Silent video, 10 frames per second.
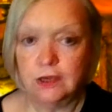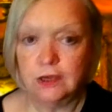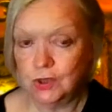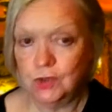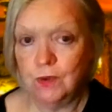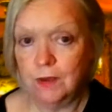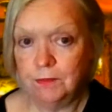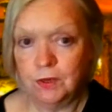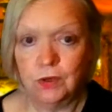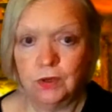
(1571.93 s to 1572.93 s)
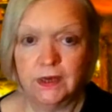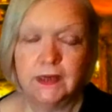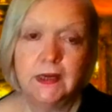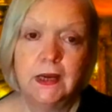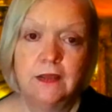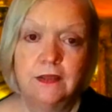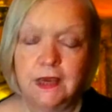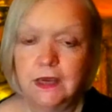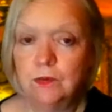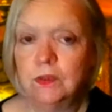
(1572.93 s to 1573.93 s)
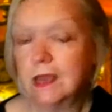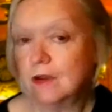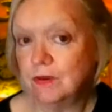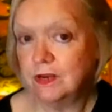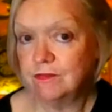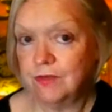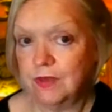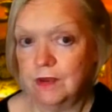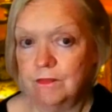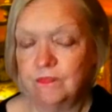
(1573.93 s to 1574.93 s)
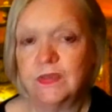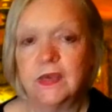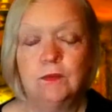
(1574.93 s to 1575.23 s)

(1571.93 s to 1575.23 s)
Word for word: that you employ, they will get rid of them.